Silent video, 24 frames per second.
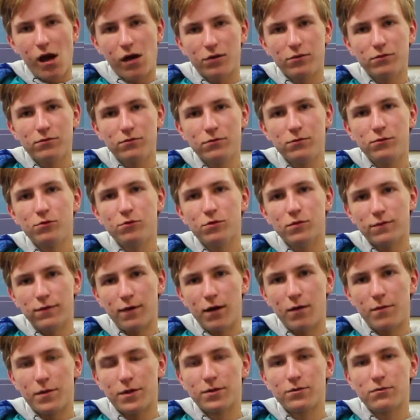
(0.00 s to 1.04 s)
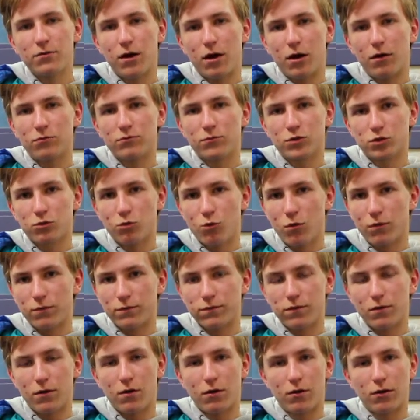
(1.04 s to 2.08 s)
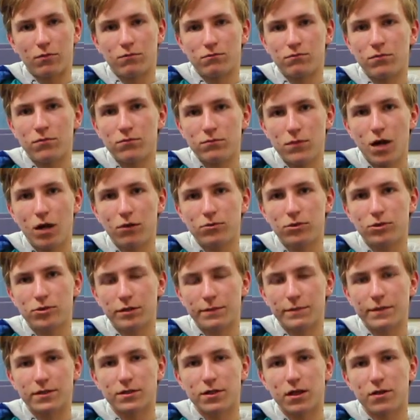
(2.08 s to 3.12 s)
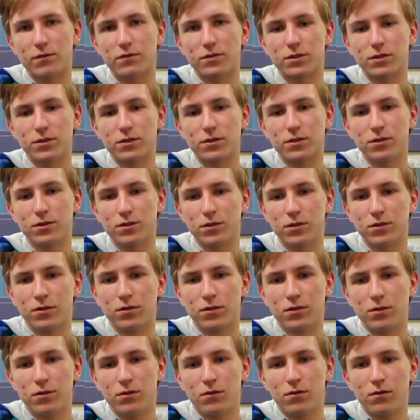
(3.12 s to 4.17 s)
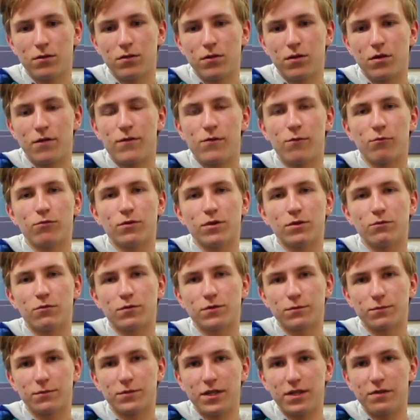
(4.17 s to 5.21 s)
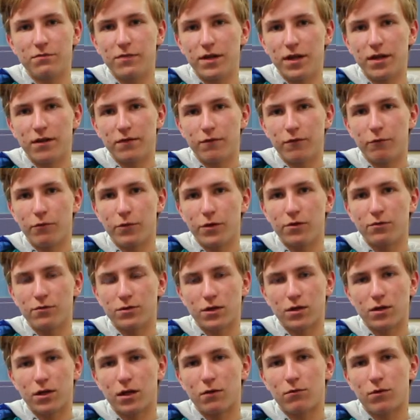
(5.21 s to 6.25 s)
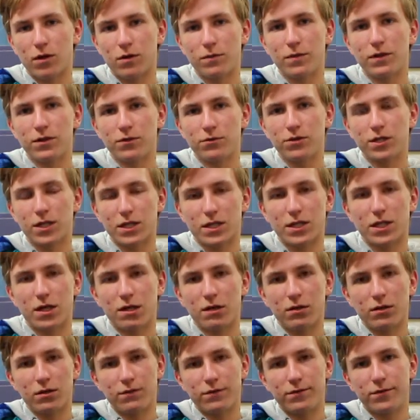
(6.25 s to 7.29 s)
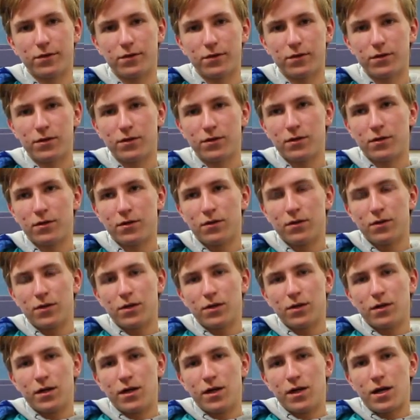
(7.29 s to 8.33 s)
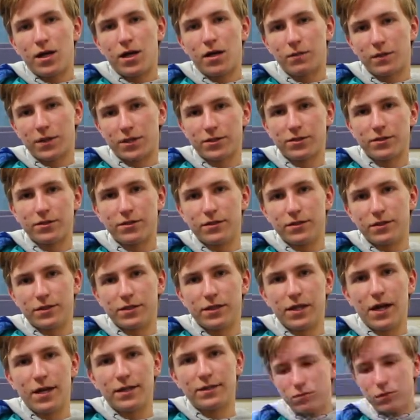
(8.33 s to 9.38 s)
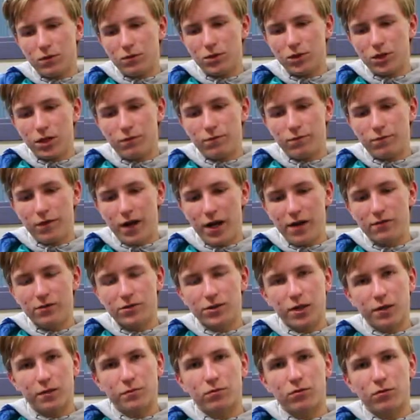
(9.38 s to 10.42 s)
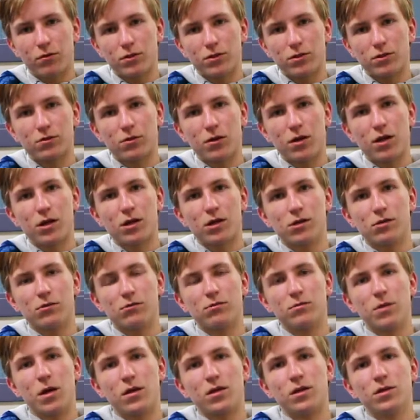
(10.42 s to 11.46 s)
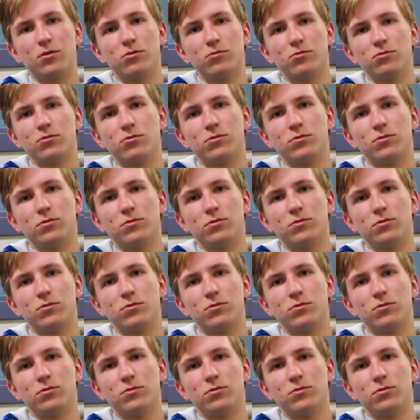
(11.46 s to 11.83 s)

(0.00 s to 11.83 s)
Uh, you, you can find my new album, Schwumpf, on most streaming services. If you really want some deep meaningful music, I recommend you check it out. If not, I'll make sure you catch My favourite show is probably Triangle. What about you?